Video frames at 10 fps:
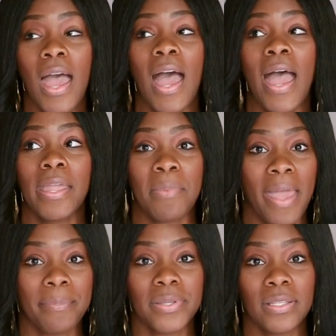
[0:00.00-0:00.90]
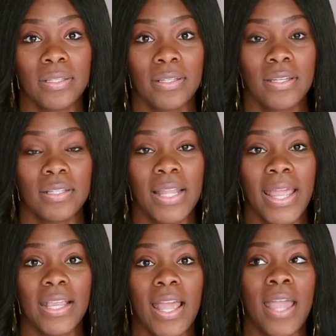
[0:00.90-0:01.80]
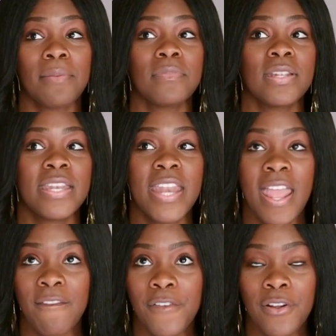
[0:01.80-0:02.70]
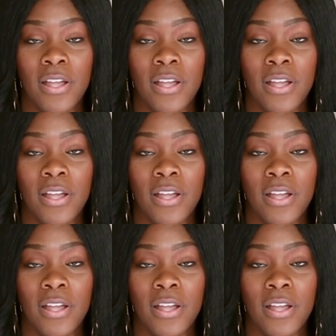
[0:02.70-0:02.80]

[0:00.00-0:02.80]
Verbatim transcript: I am happy like, I am never